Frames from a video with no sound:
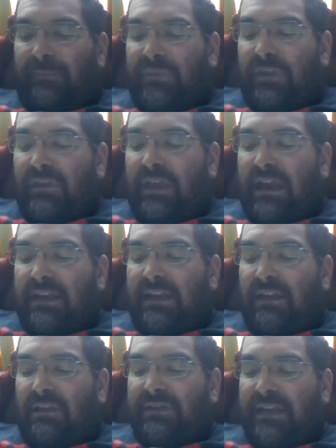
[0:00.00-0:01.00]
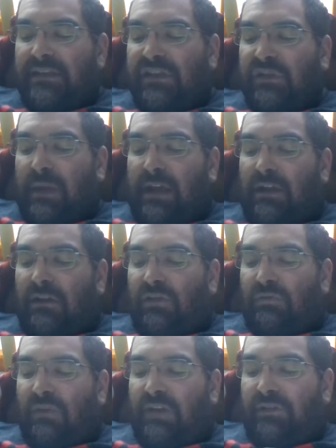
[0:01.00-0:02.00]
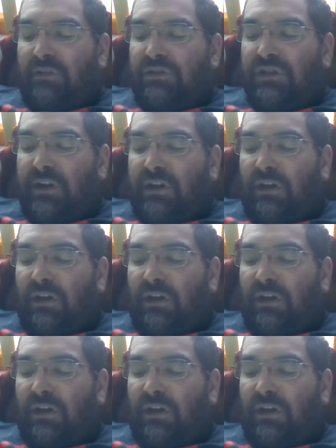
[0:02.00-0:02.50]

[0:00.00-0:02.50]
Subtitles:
The ideals that inspired the revolutionary